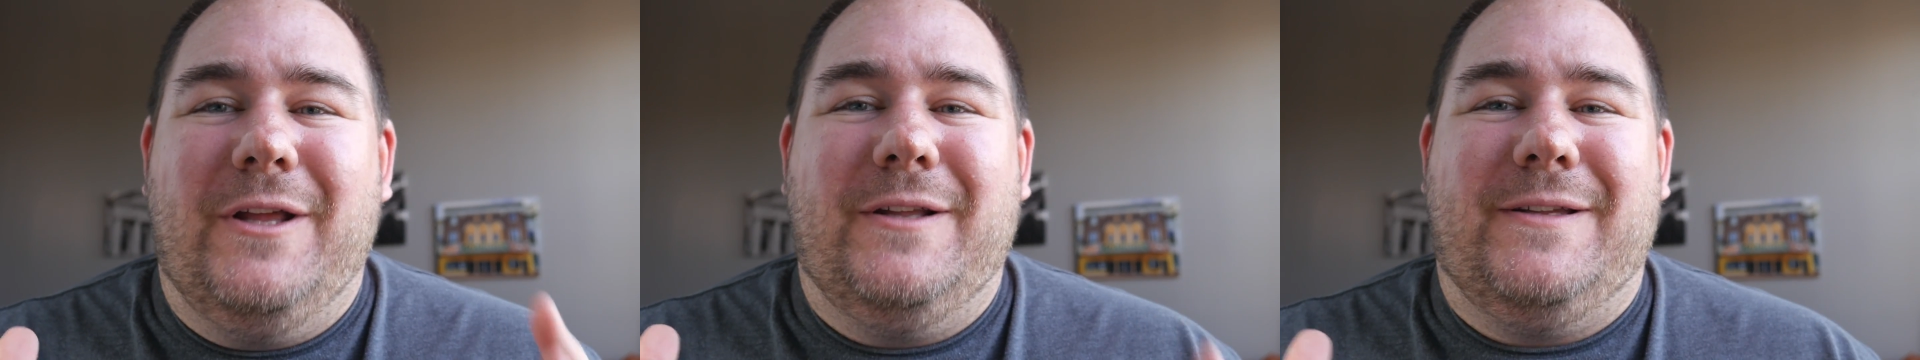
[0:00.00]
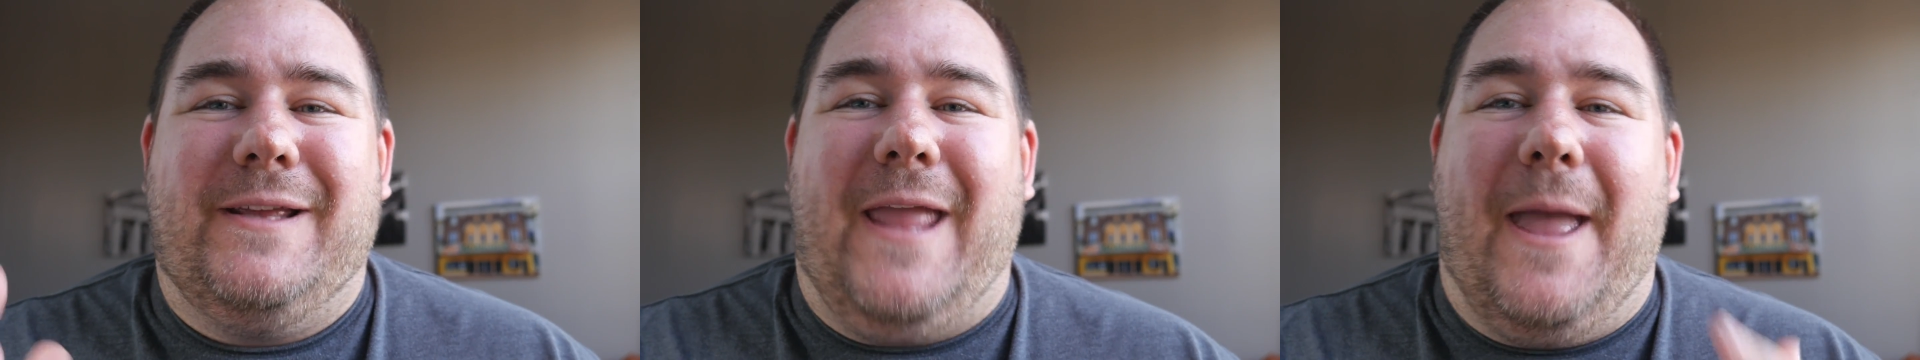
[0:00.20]

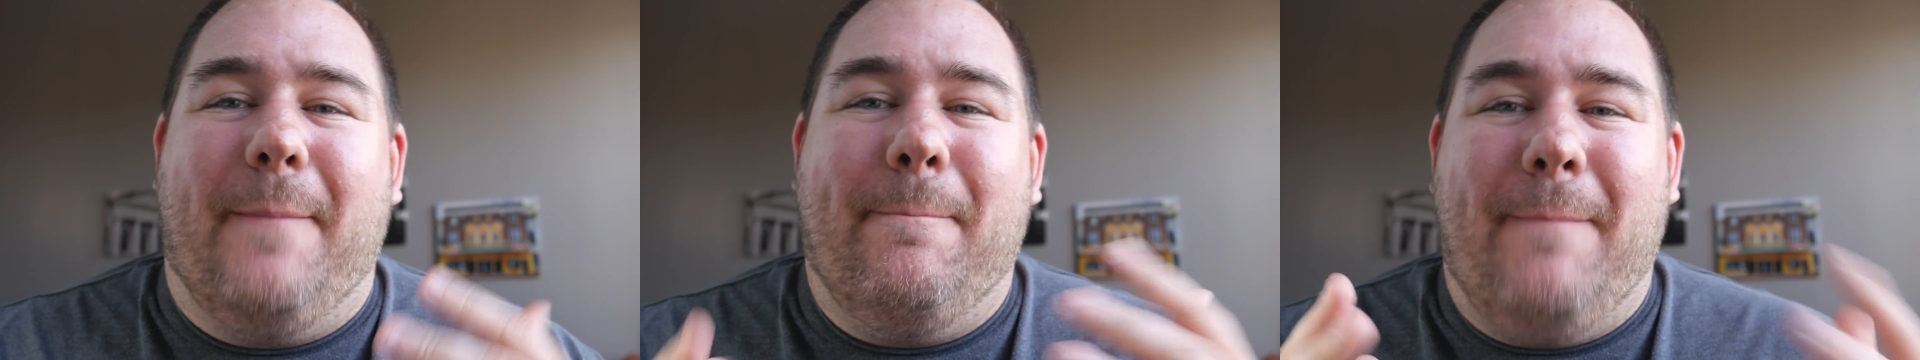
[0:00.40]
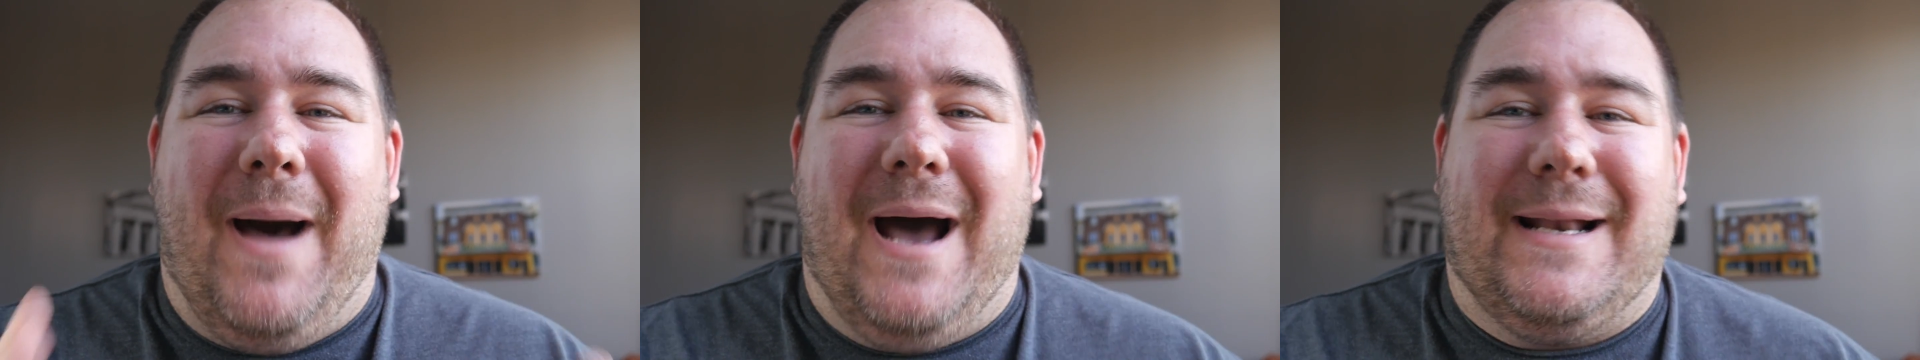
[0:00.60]
to get
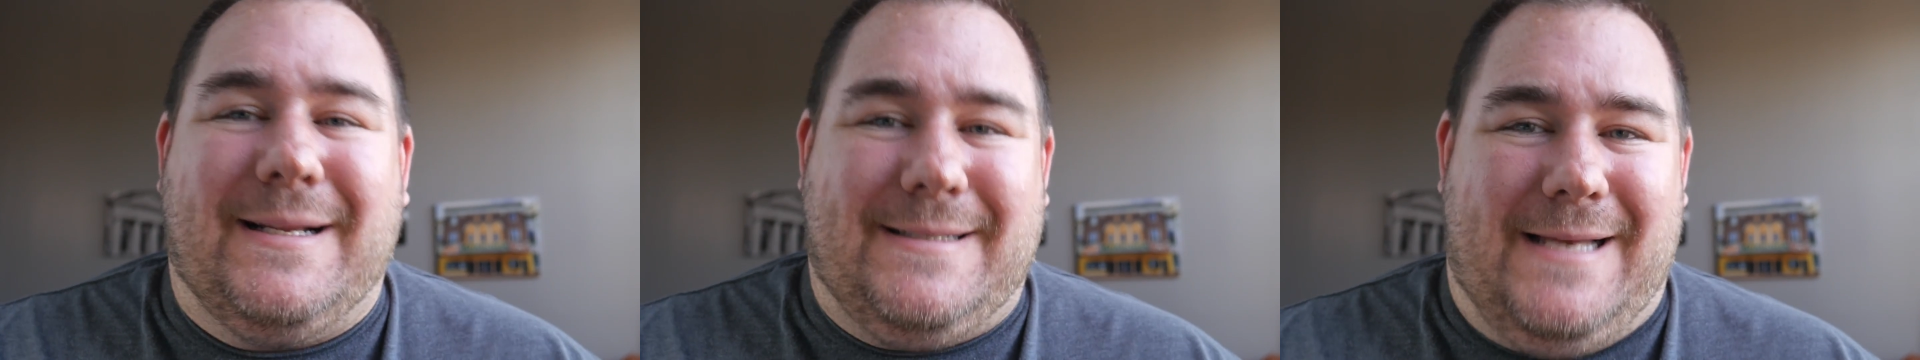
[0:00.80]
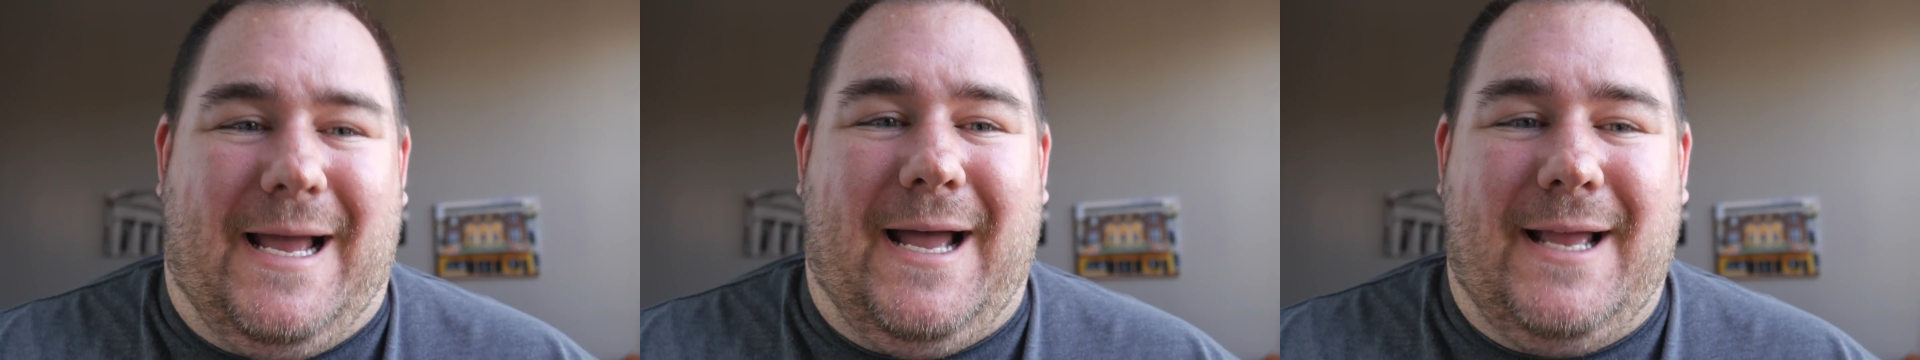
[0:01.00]

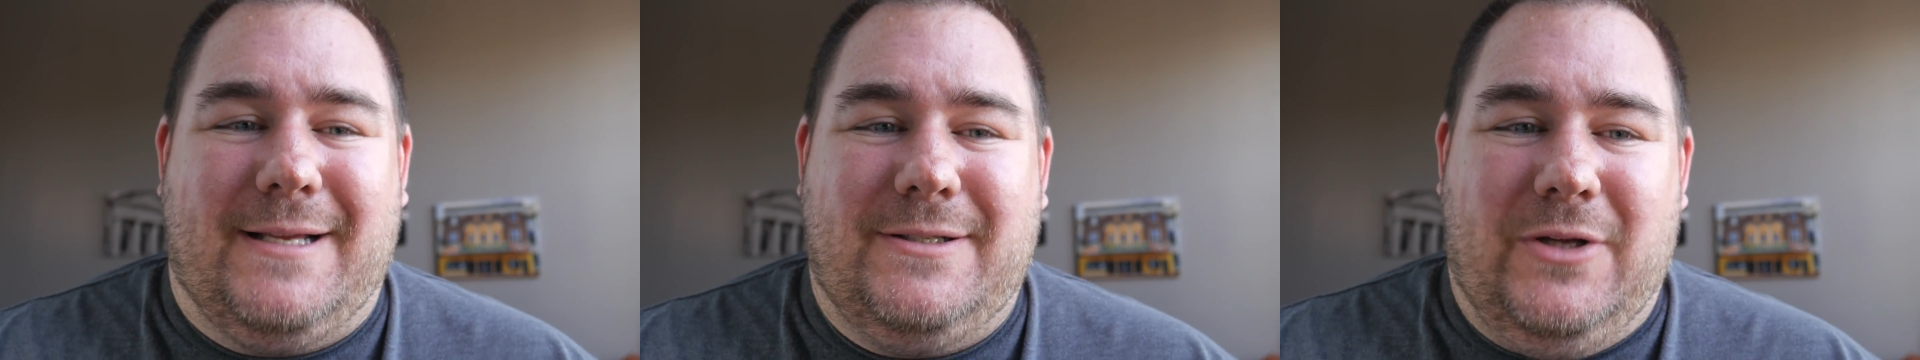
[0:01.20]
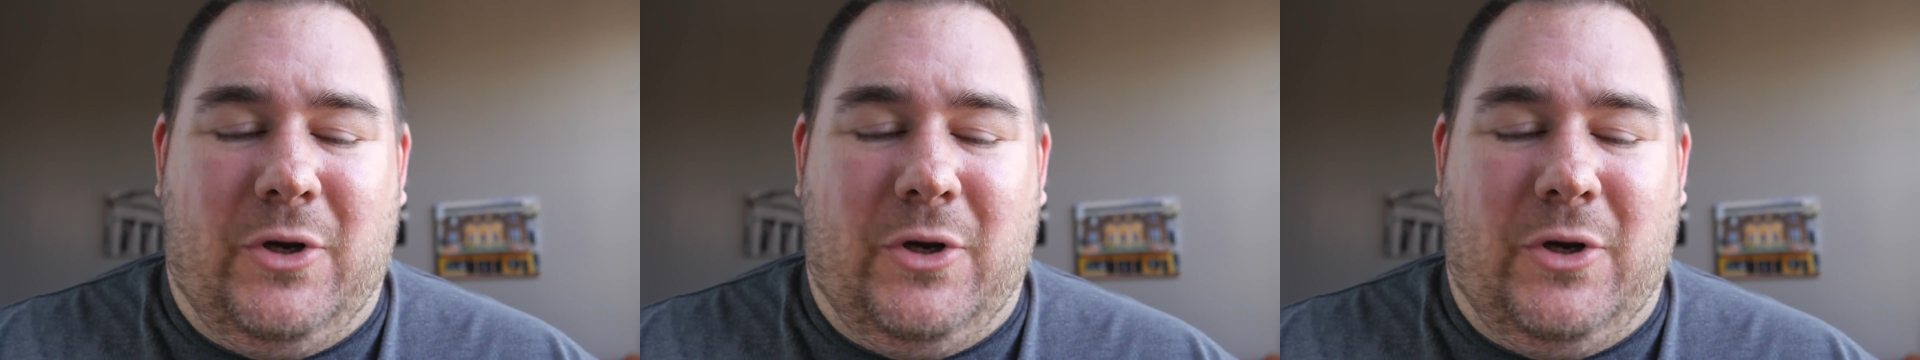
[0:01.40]
monetized